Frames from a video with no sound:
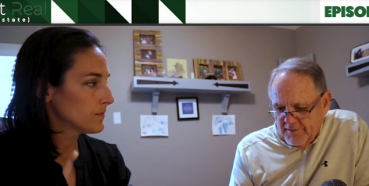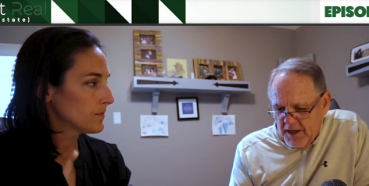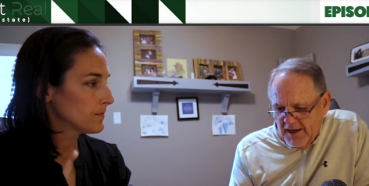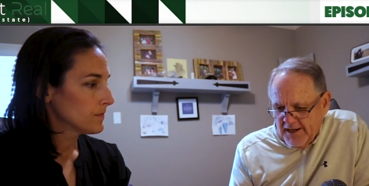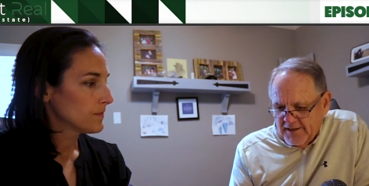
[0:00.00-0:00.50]

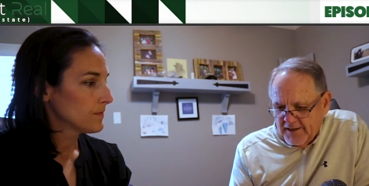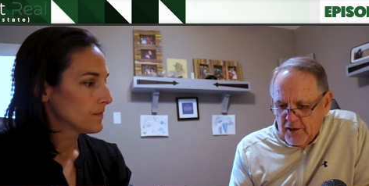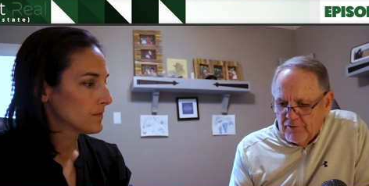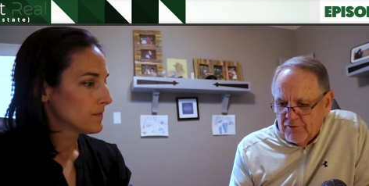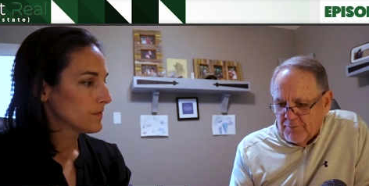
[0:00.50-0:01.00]
Speaker 1: money to
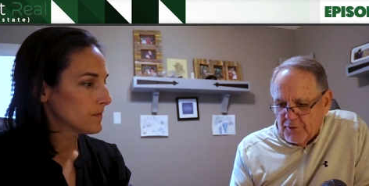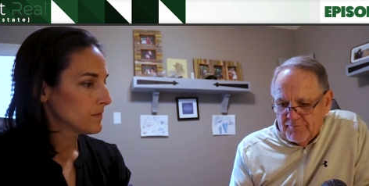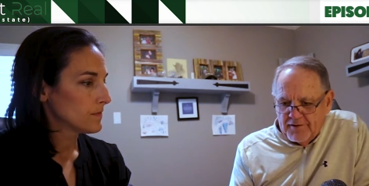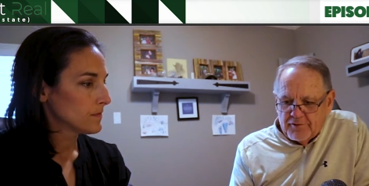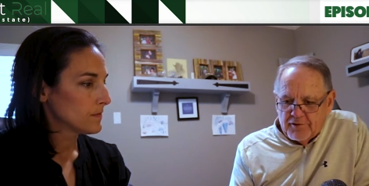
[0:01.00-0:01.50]
go to the
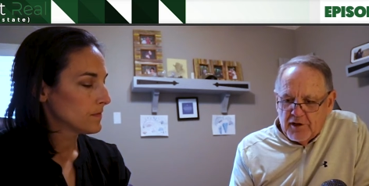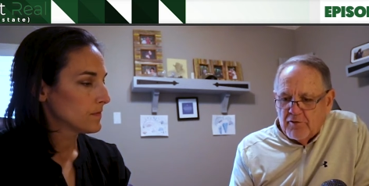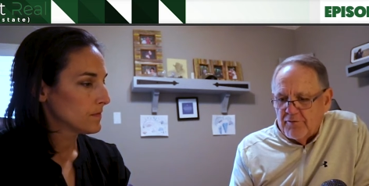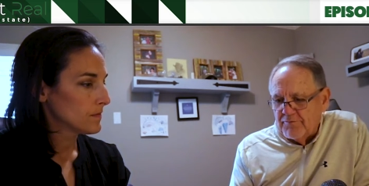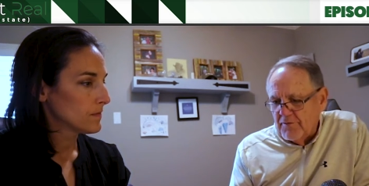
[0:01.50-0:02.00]
movies or
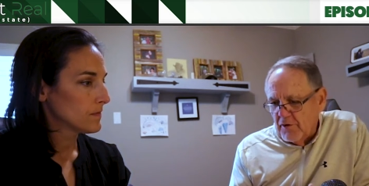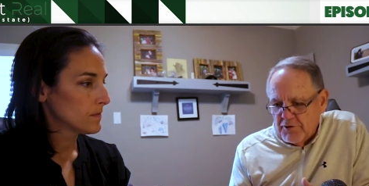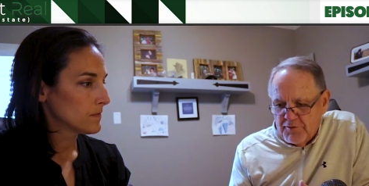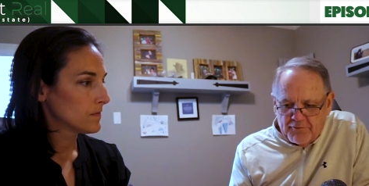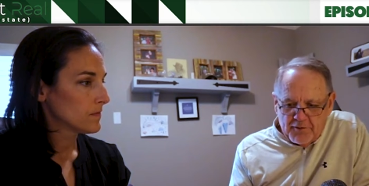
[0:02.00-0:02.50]
go to the
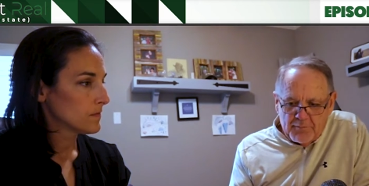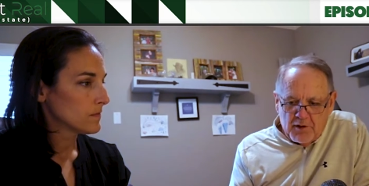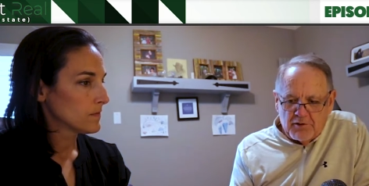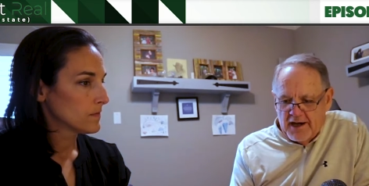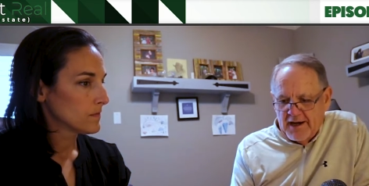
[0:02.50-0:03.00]
O U
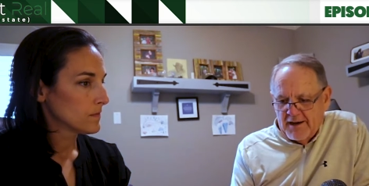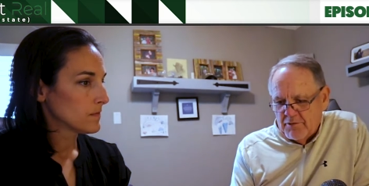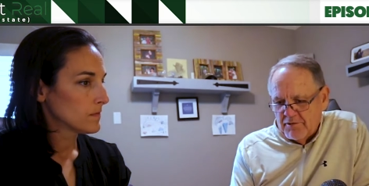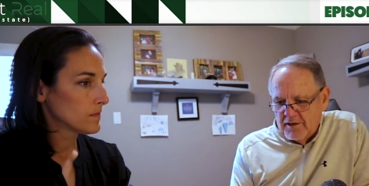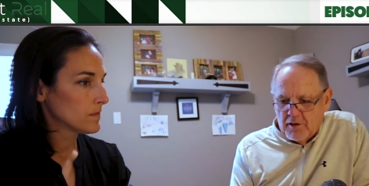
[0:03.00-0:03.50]
football
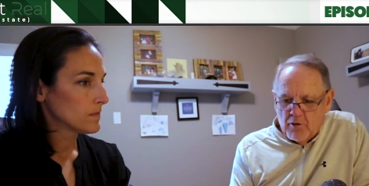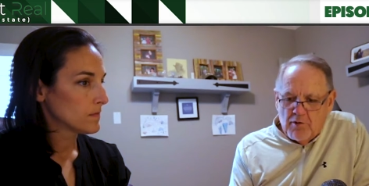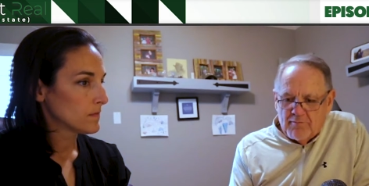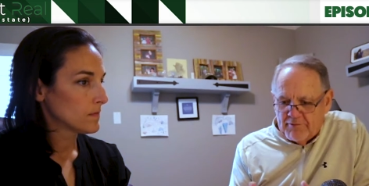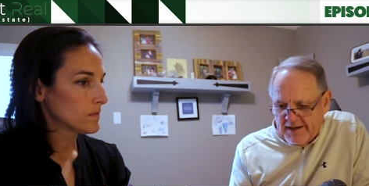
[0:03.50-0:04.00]
game or
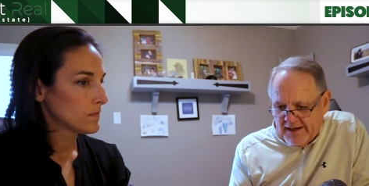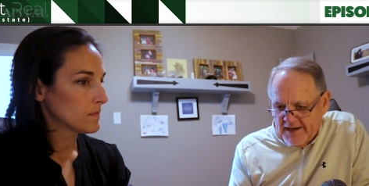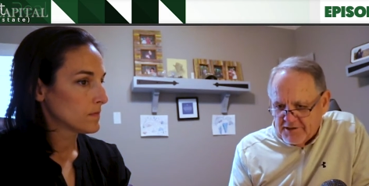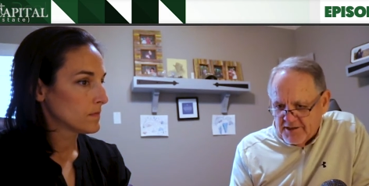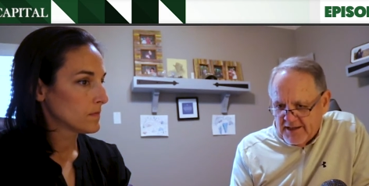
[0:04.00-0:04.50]
go on
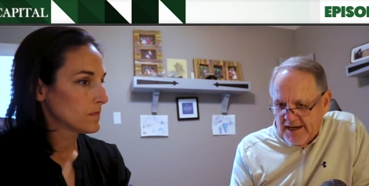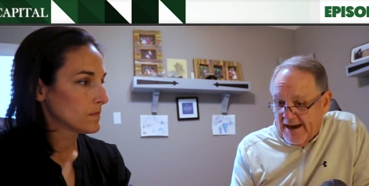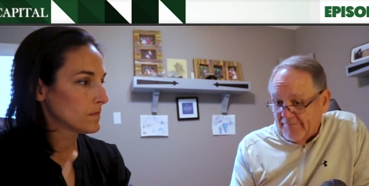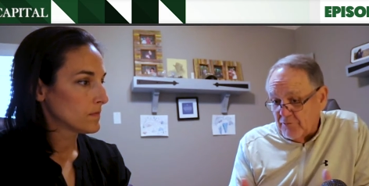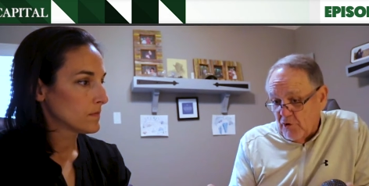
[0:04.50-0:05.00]
vacation.
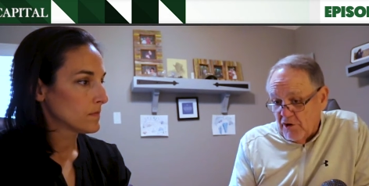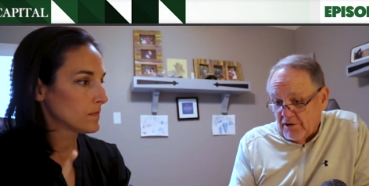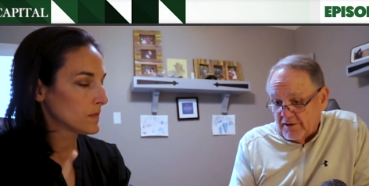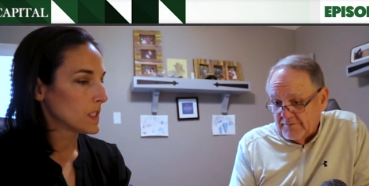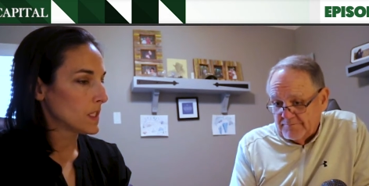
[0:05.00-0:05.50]
They have to
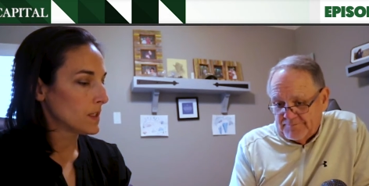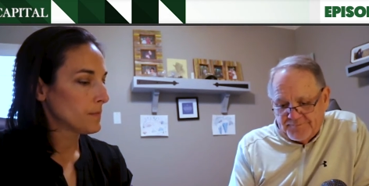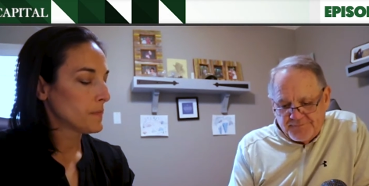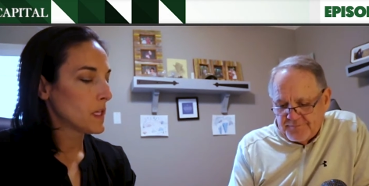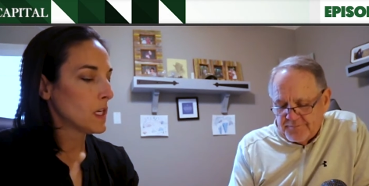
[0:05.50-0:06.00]
work.
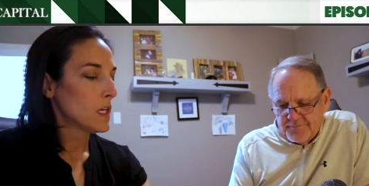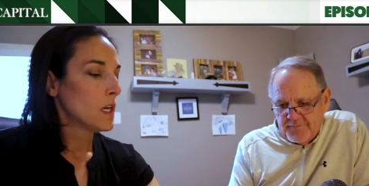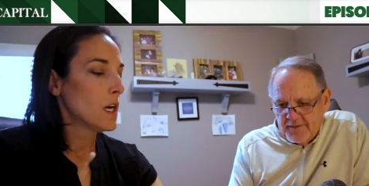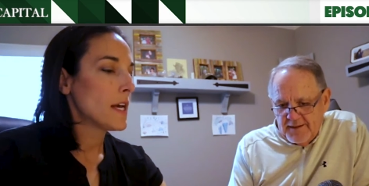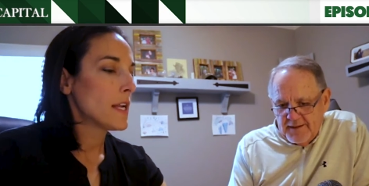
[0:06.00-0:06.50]
Speaker 2: Yeah.
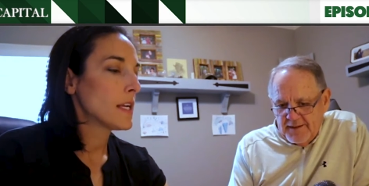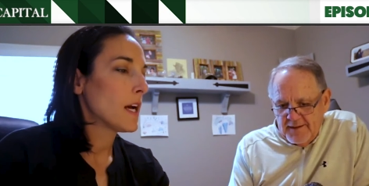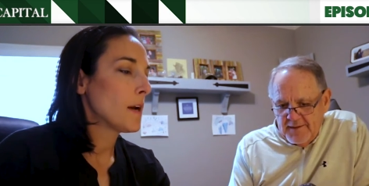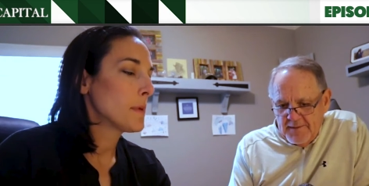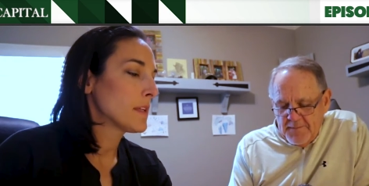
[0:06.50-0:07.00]
And
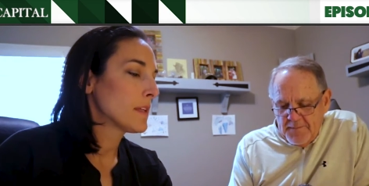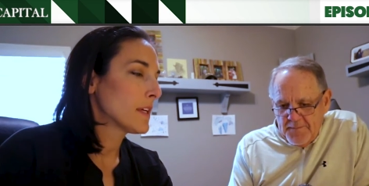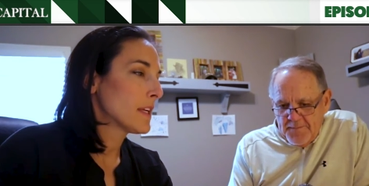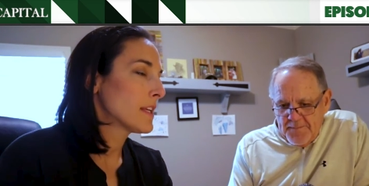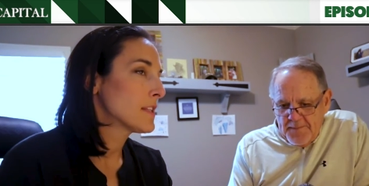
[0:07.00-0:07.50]
I
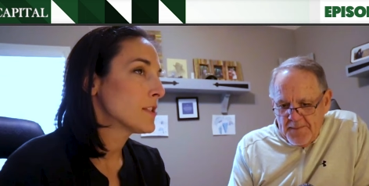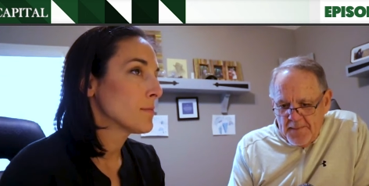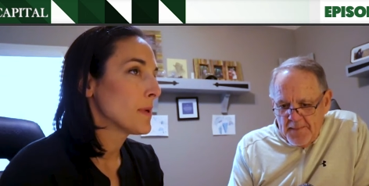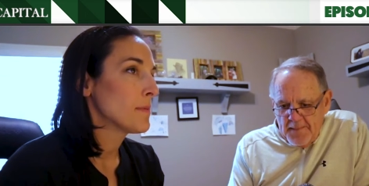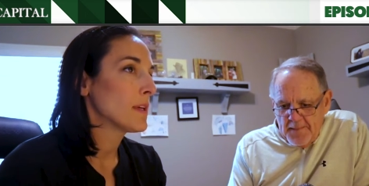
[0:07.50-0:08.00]
mean, getting
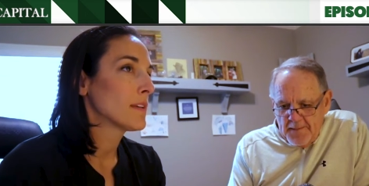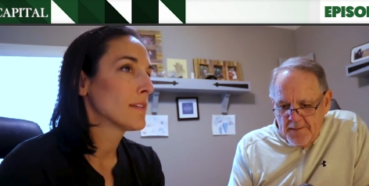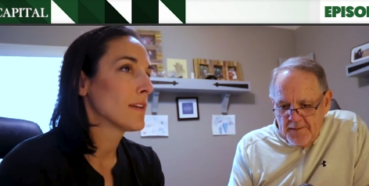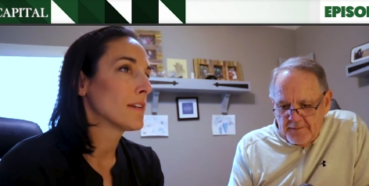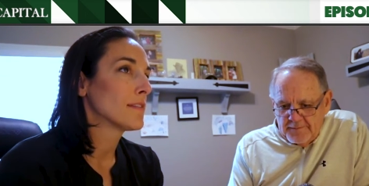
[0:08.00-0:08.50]
into
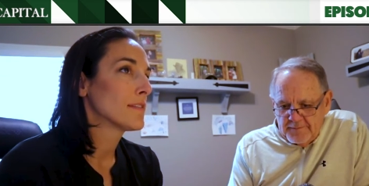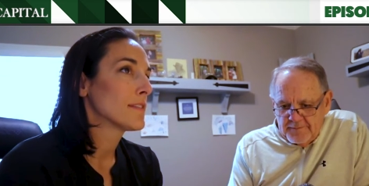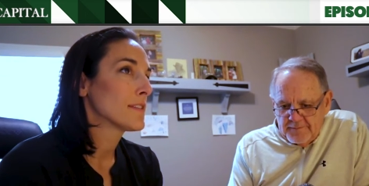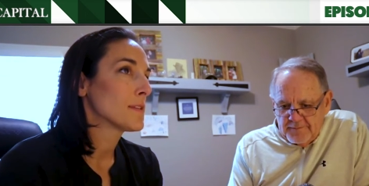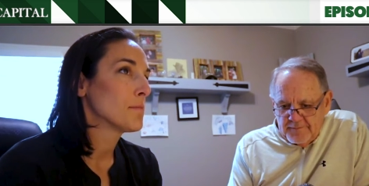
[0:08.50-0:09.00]
maybe uh,
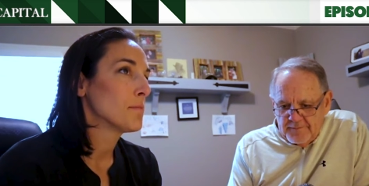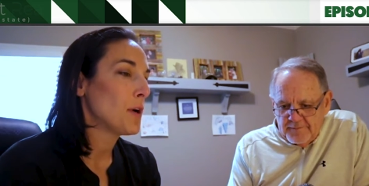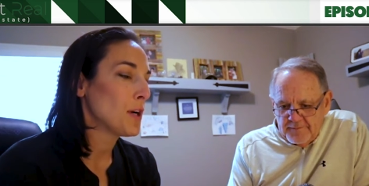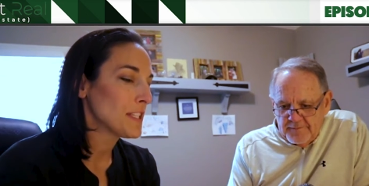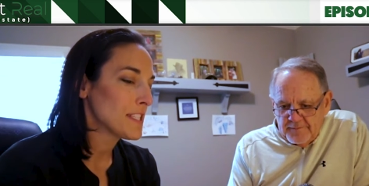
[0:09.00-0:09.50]

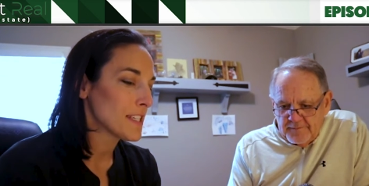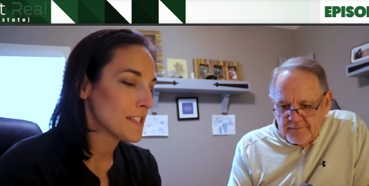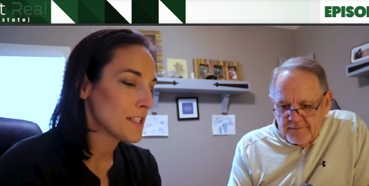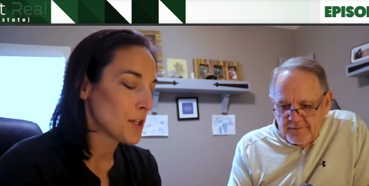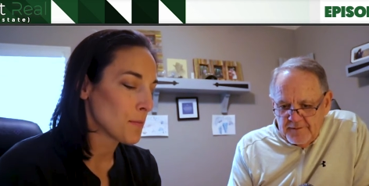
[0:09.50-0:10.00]
some
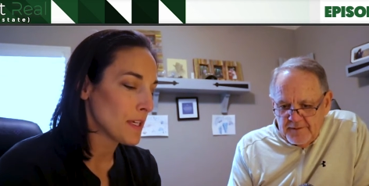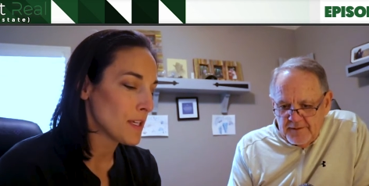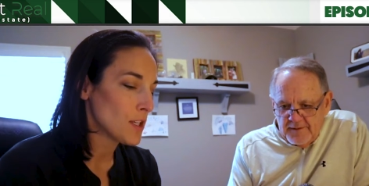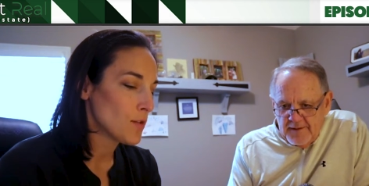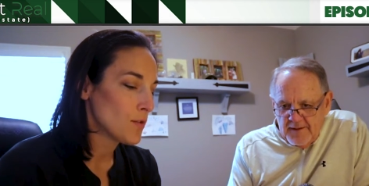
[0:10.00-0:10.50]
politics here,
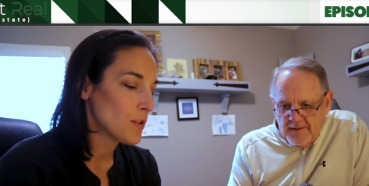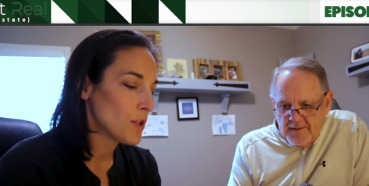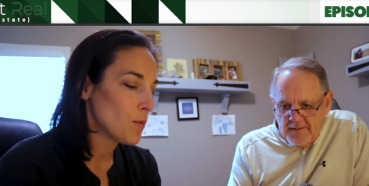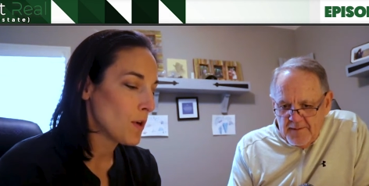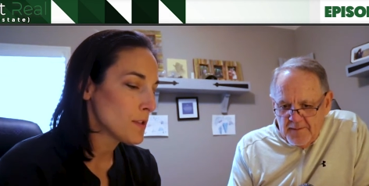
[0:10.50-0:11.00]
but you
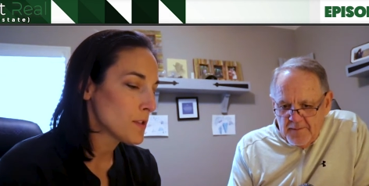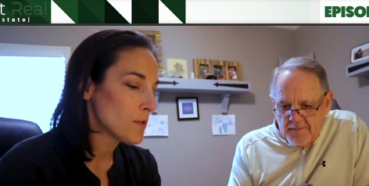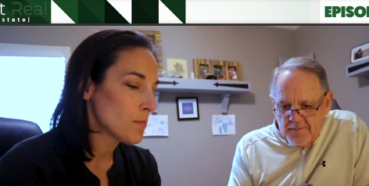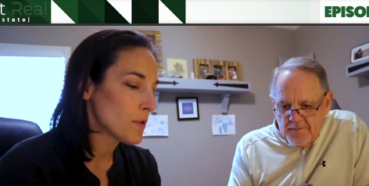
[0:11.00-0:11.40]
you also